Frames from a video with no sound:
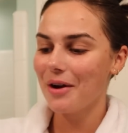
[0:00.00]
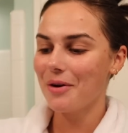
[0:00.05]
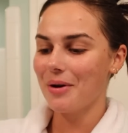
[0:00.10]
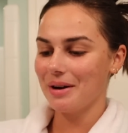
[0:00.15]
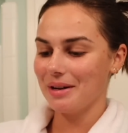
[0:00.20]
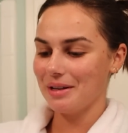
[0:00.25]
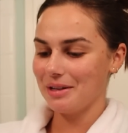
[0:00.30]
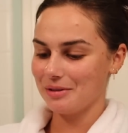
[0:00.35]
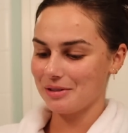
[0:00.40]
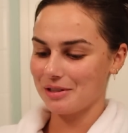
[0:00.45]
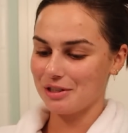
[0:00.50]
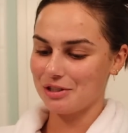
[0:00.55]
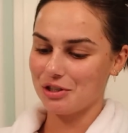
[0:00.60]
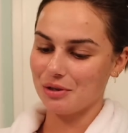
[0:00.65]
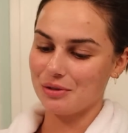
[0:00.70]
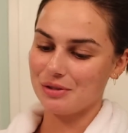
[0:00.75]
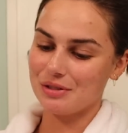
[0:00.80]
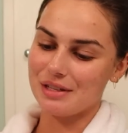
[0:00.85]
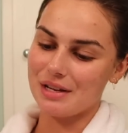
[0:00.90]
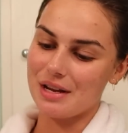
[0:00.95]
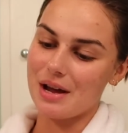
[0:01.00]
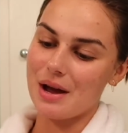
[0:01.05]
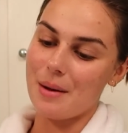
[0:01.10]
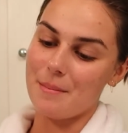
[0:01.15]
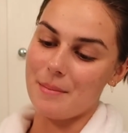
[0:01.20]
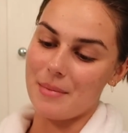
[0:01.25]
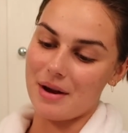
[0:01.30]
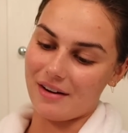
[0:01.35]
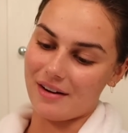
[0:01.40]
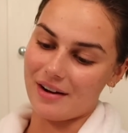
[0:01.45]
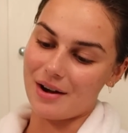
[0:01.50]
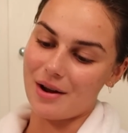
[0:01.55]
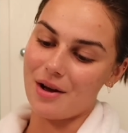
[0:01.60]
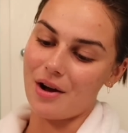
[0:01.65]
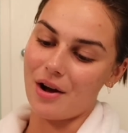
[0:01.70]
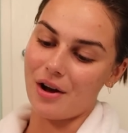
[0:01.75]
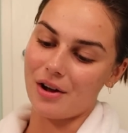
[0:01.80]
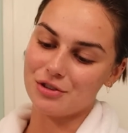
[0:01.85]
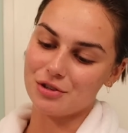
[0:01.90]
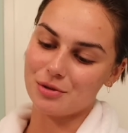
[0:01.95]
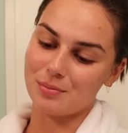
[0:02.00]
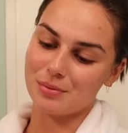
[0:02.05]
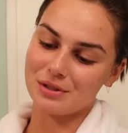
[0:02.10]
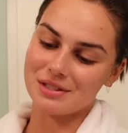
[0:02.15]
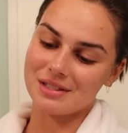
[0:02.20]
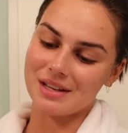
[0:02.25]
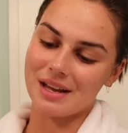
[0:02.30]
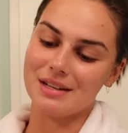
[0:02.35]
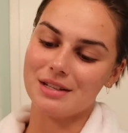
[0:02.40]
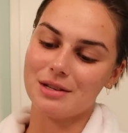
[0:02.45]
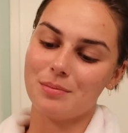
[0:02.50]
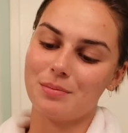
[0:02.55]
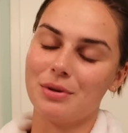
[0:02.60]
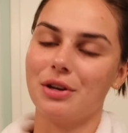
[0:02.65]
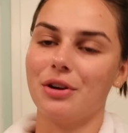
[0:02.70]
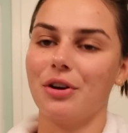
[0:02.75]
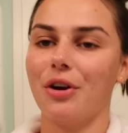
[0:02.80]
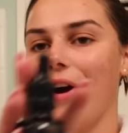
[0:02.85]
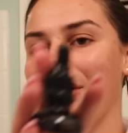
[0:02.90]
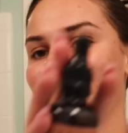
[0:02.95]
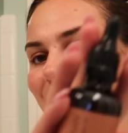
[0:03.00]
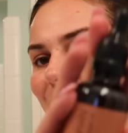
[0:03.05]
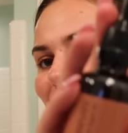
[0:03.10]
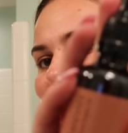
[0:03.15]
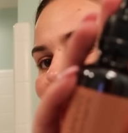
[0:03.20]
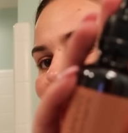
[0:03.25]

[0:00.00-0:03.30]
I want to use the Josie Maran 100% pure argan